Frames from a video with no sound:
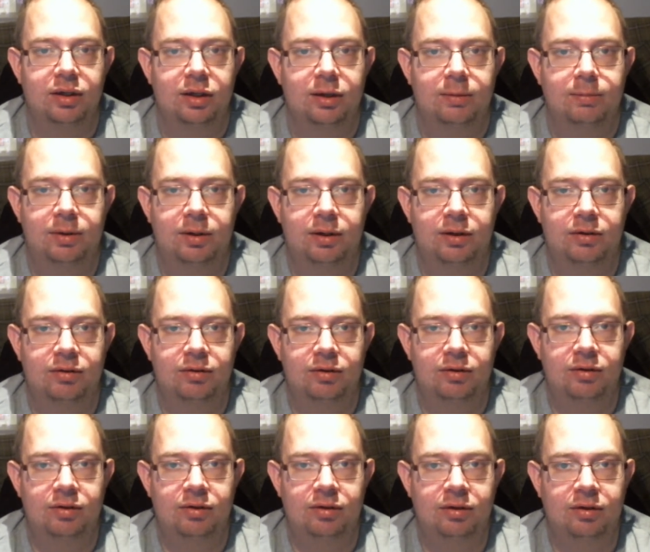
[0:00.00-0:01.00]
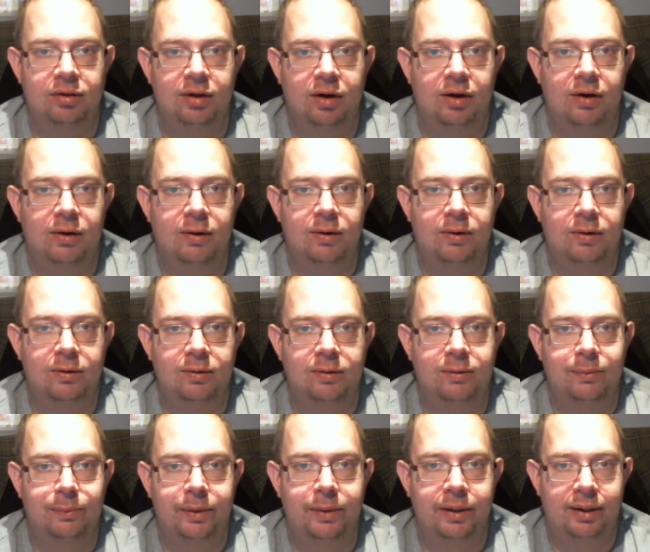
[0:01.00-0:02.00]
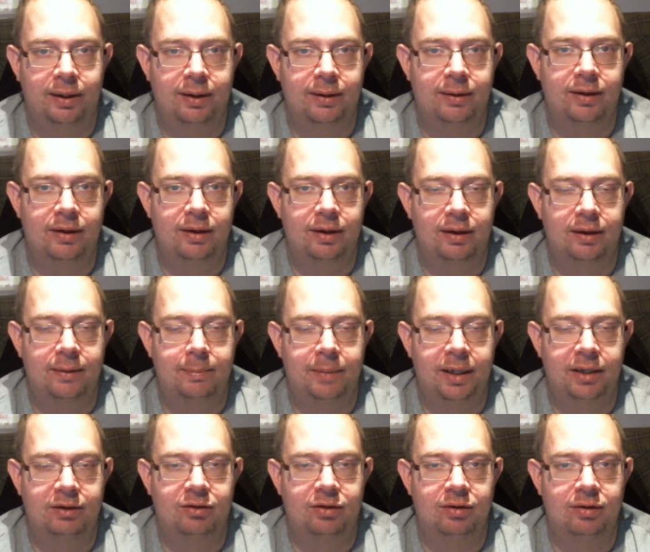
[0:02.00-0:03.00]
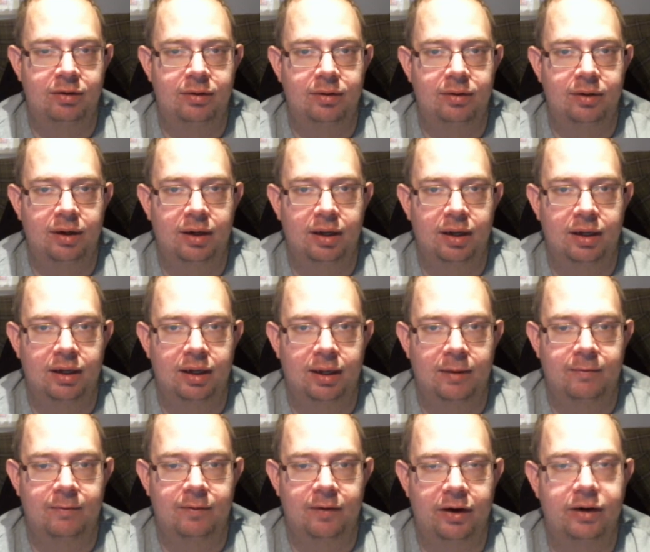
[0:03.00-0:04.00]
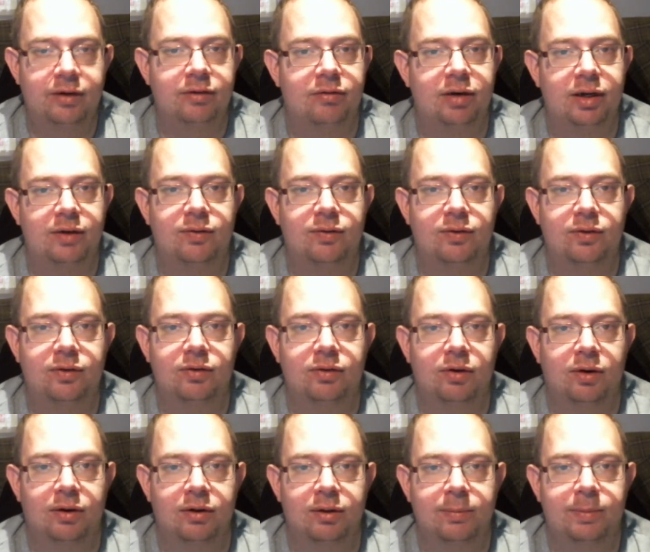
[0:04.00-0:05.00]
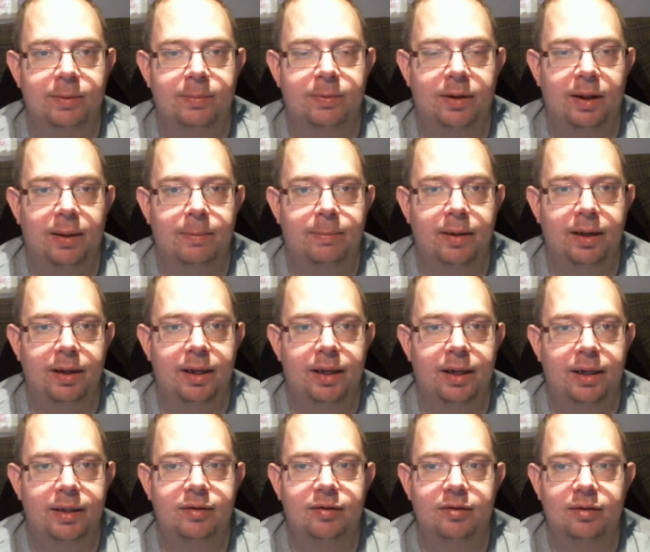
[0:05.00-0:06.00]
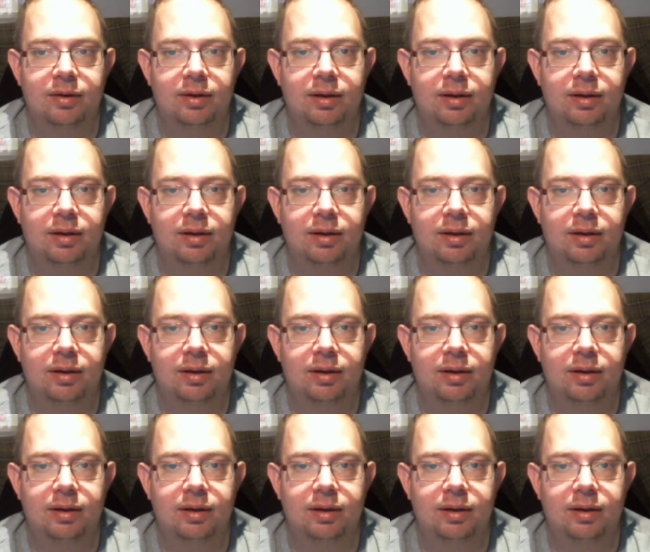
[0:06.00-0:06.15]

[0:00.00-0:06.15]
But you know, when I met you, and I'm very grateful to all the people I met.